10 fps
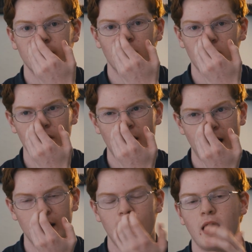they all
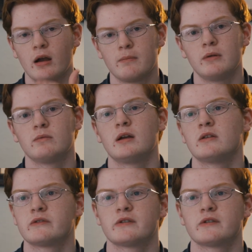had higher bit rates.